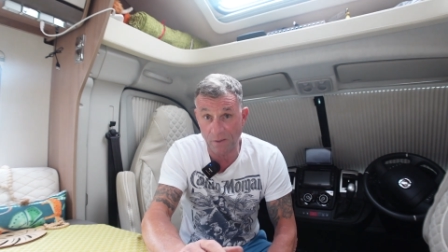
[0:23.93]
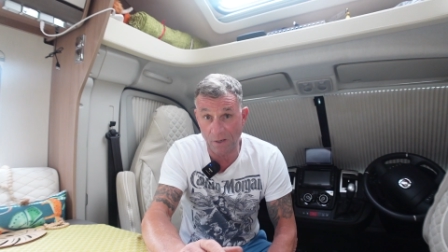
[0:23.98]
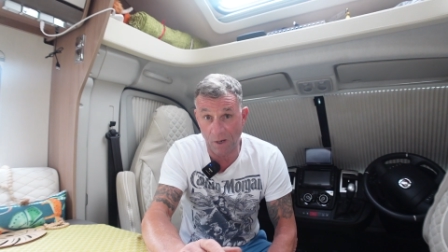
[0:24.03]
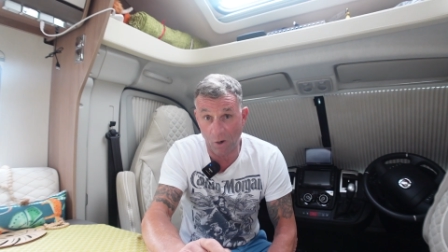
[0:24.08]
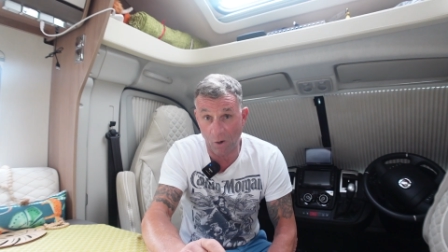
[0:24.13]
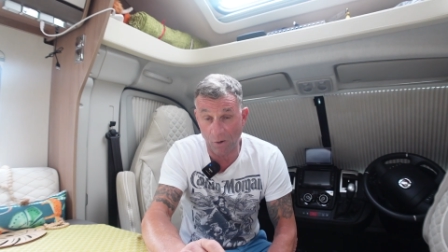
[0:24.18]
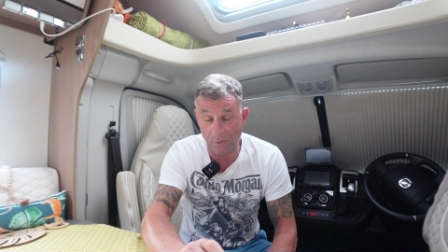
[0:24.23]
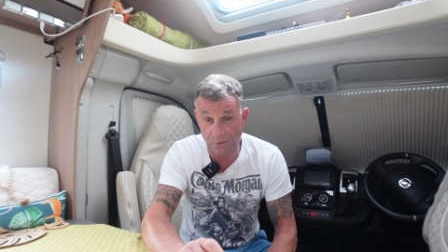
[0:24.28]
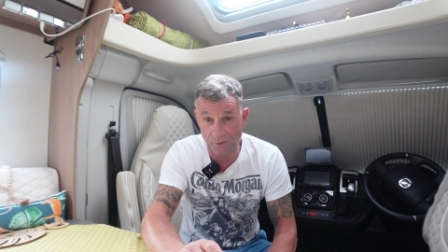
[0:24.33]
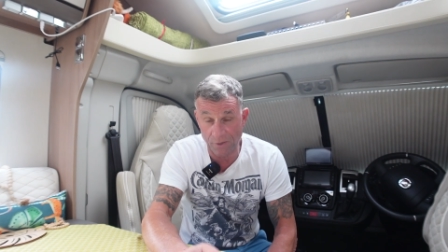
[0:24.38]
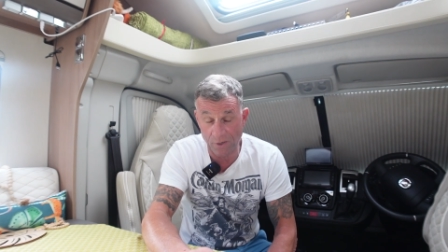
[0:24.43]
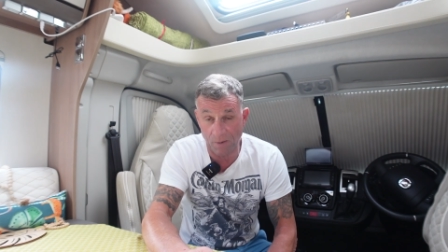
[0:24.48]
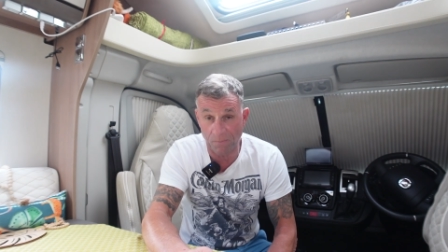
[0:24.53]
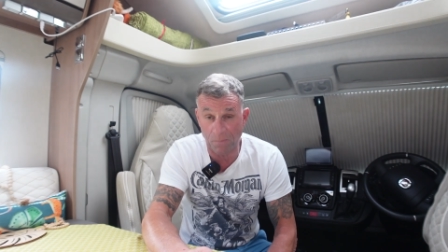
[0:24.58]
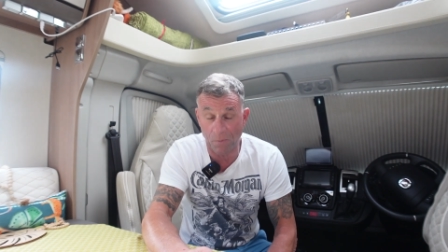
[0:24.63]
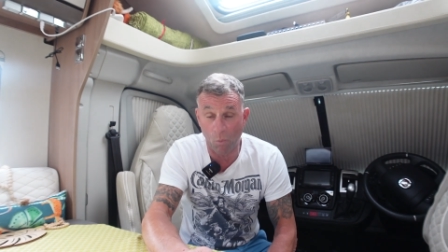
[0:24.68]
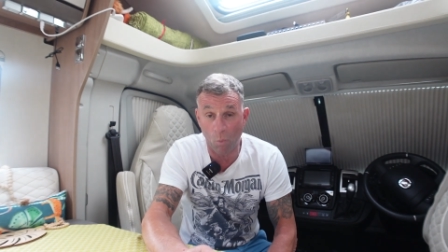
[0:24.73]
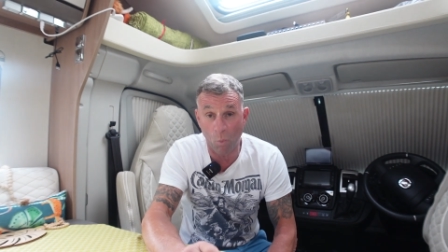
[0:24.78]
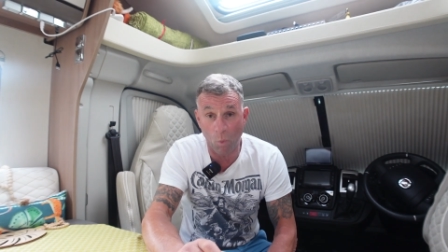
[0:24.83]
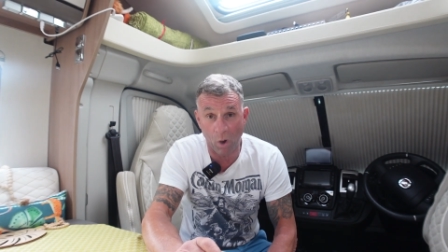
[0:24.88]
either
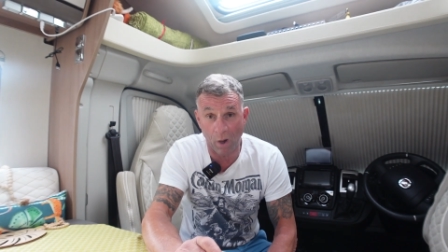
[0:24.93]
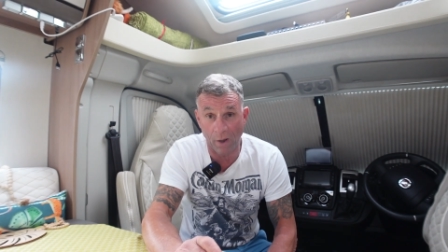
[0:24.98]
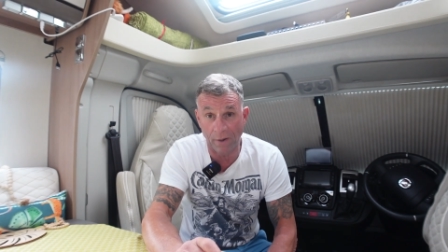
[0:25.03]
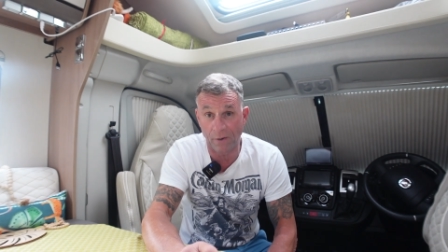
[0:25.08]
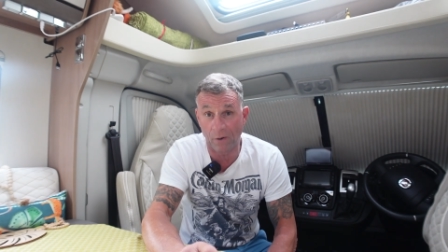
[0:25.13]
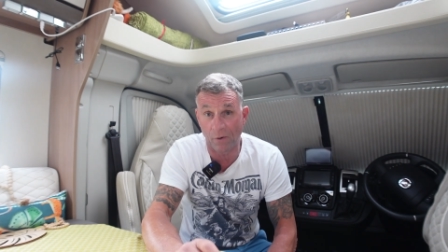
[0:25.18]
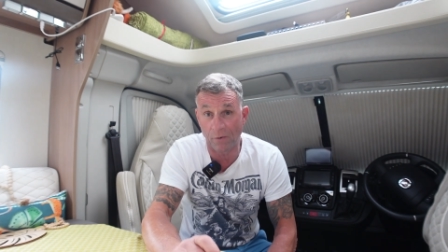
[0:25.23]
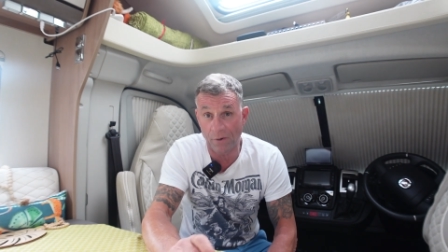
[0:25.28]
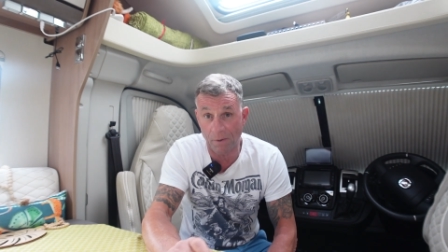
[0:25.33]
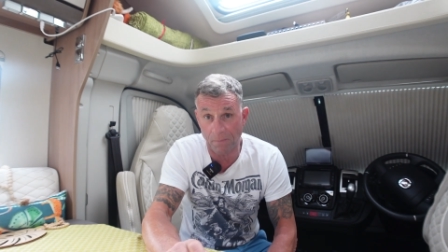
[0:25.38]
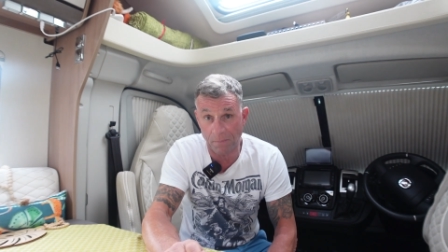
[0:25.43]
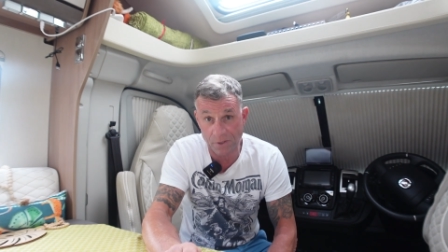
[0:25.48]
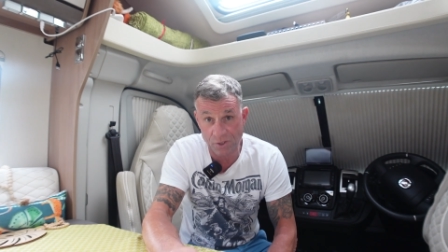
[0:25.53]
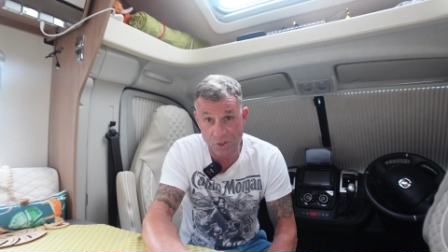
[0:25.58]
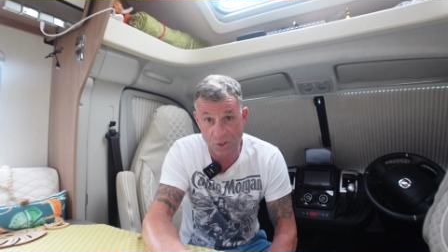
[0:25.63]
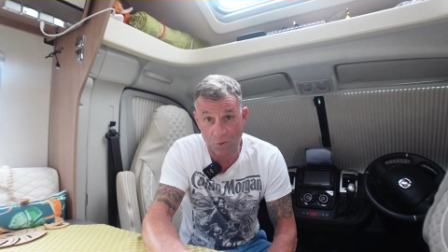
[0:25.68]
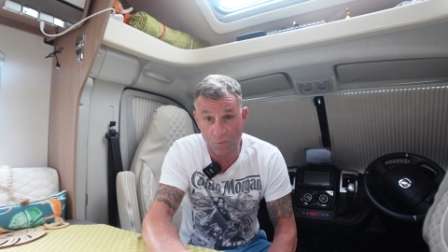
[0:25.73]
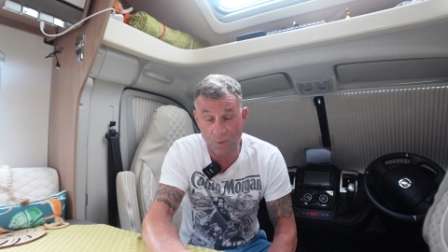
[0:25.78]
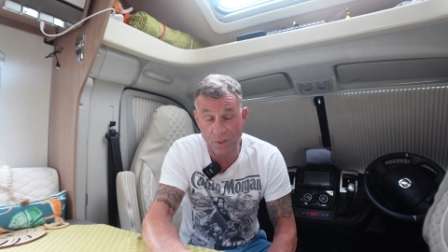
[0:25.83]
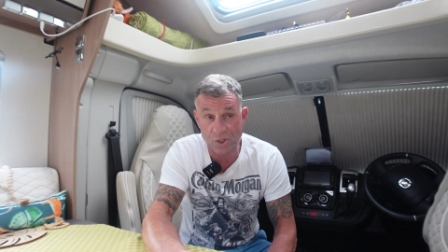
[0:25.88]
number 1 or number
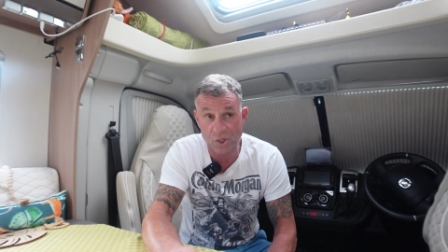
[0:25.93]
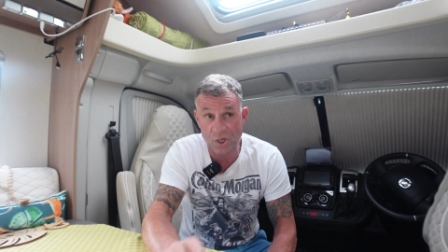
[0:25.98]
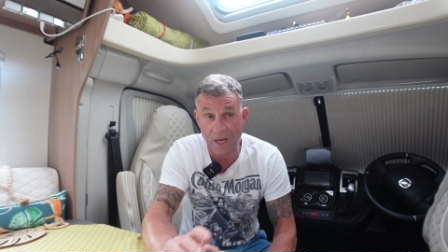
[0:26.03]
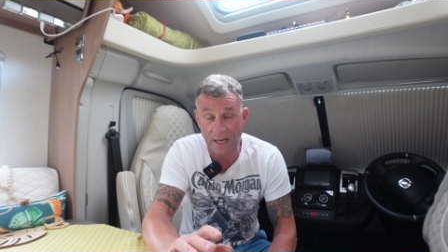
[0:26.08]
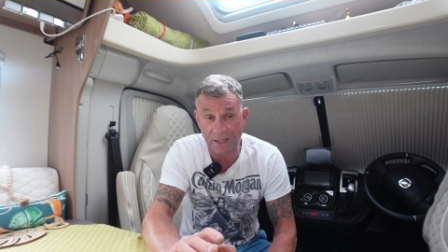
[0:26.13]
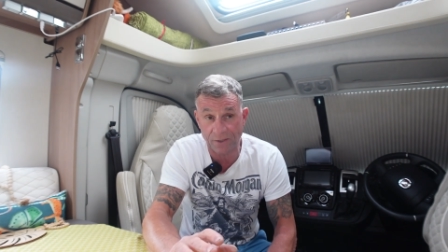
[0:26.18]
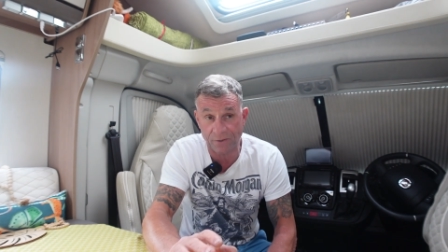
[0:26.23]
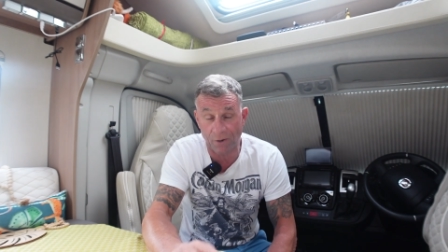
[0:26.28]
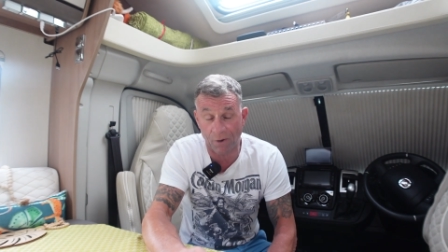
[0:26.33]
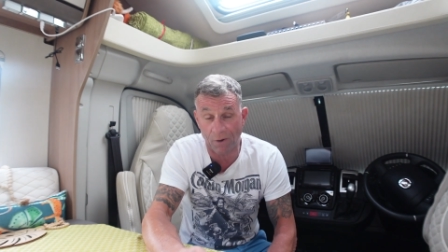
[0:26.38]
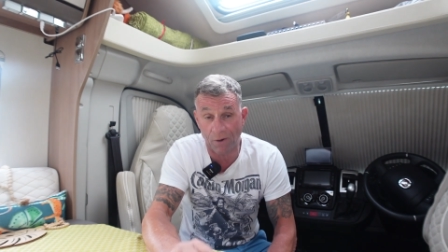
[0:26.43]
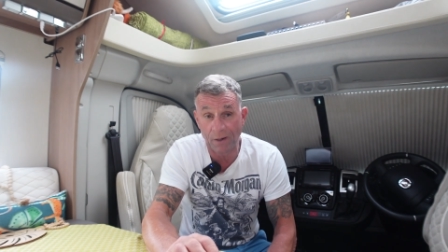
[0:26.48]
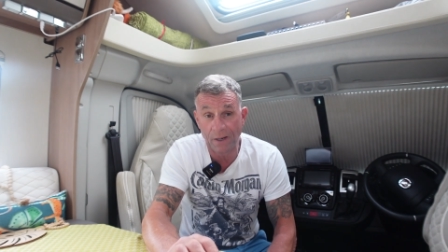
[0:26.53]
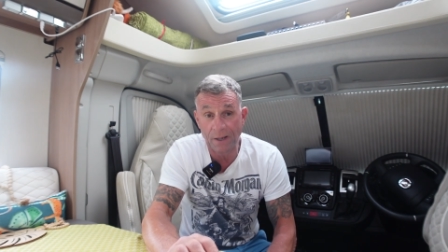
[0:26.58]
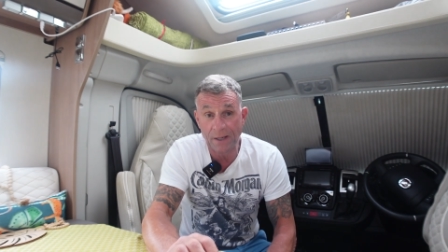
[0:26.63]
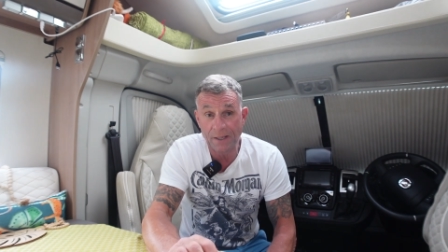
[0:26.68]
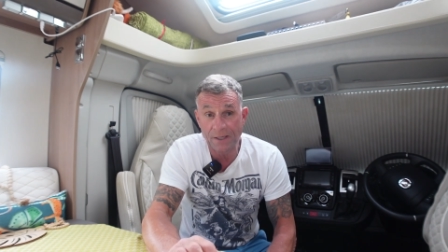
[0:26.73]
2 injector,